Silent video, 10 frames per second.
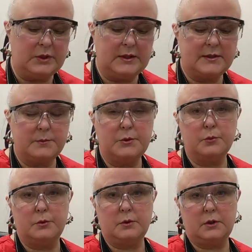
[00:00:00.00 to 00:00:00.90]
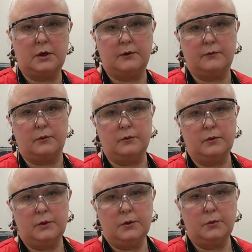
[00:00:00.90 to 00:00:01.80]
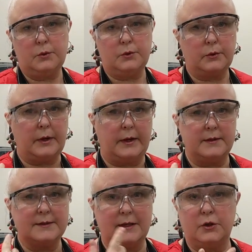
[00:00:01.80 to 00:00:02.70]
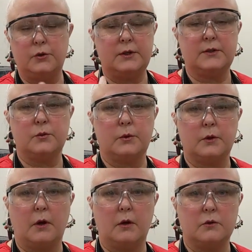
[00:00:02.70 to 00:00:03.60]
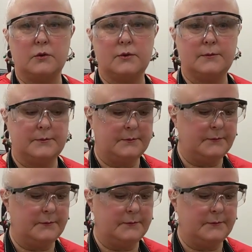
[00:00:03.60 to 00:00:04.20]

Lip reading: need to be really careful with your eyes, and you need to wear goggles.